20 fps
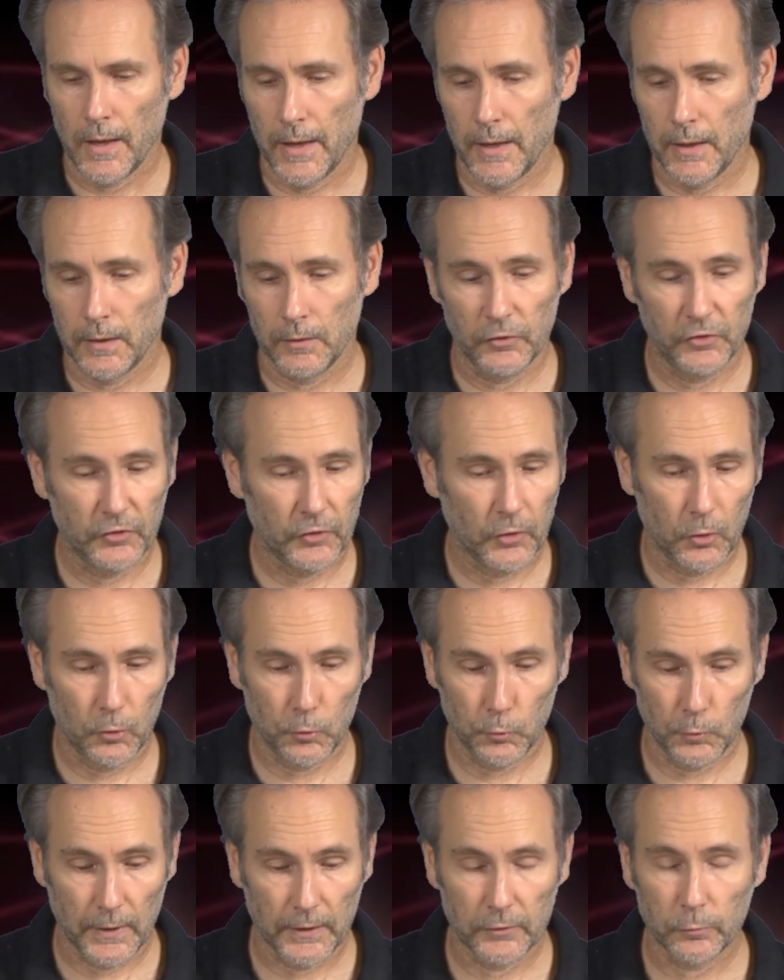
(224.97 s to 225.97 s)
And
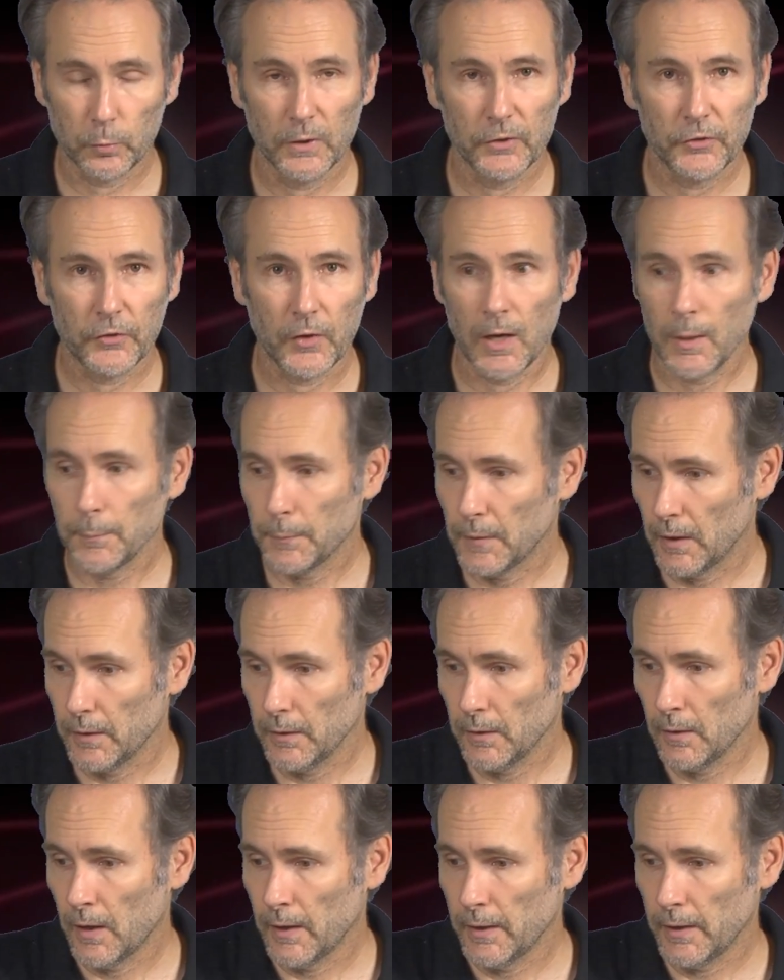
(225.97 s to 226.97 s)
so that's where I stop, and
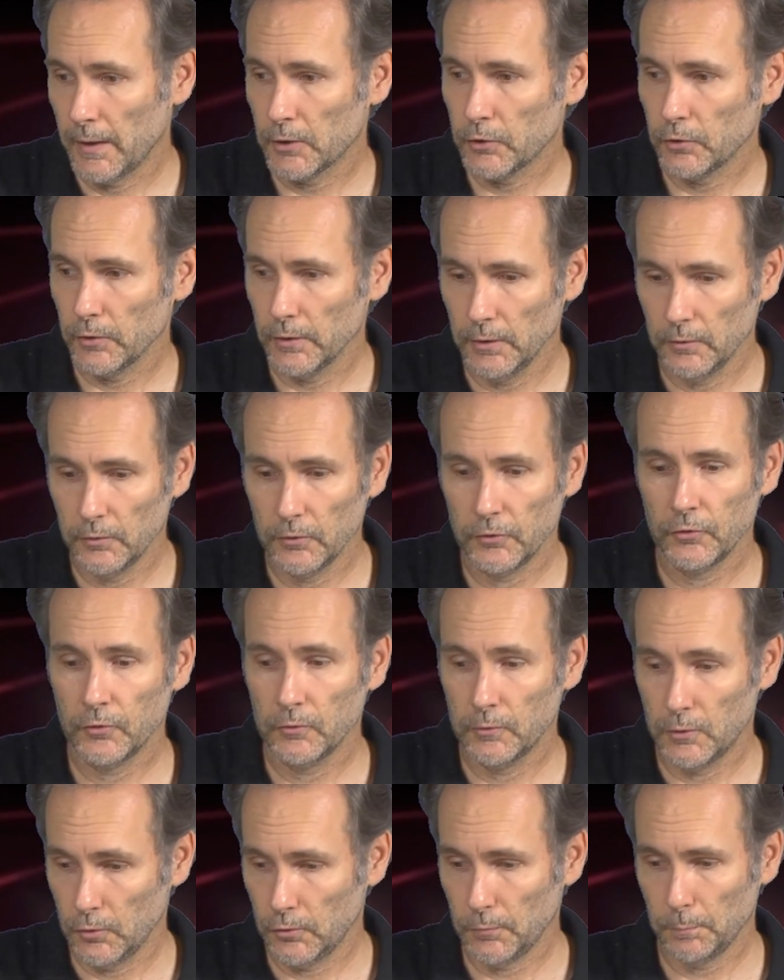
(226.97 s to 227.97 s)
I, I actually
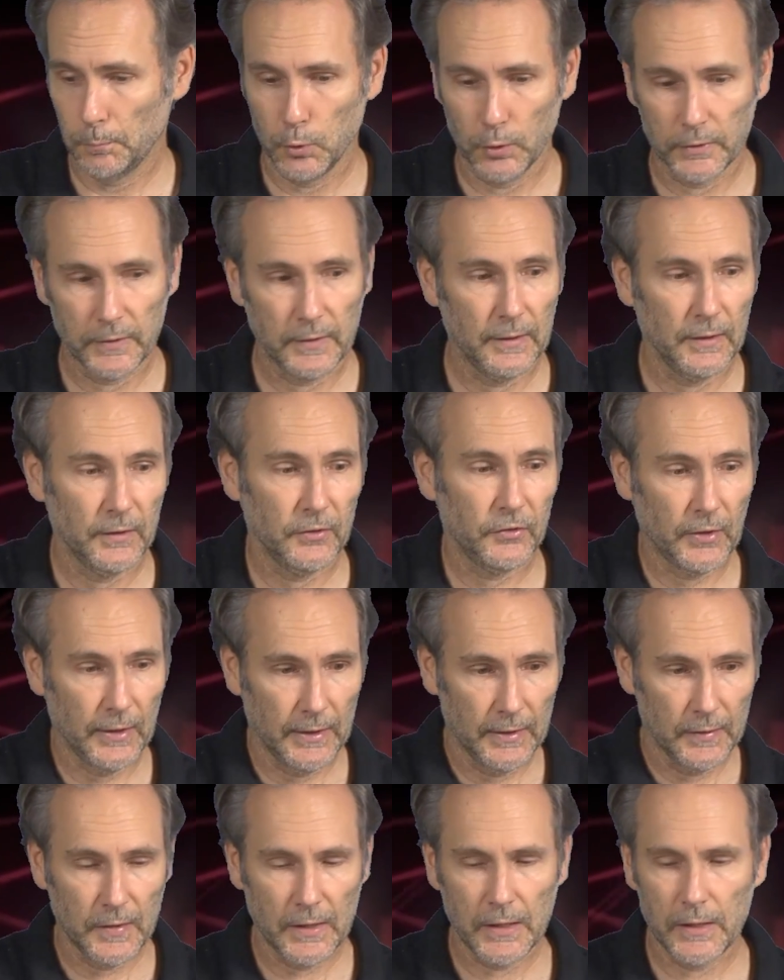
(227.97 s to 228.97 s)
just put this
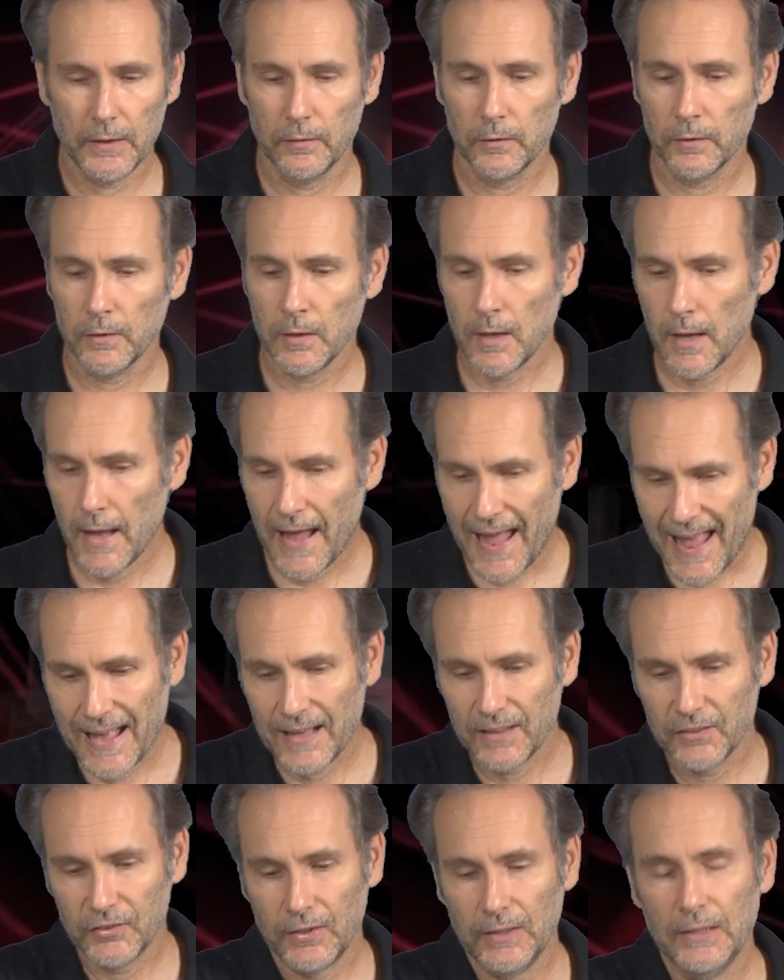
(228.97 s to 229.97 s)
in the heater
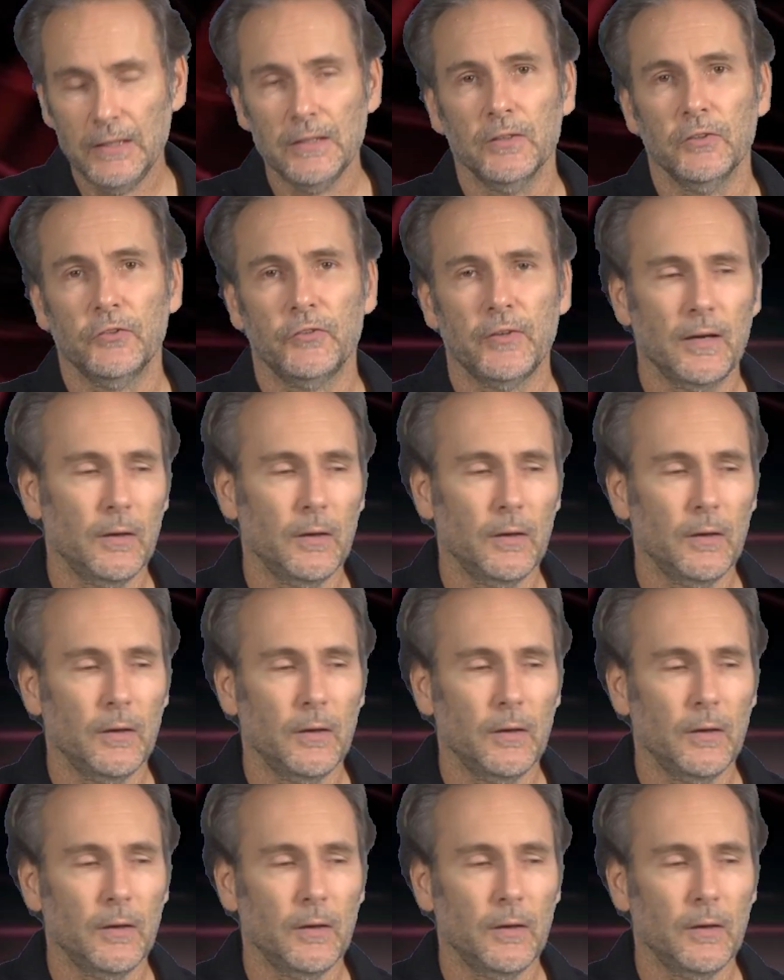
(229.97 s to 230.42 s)
as is.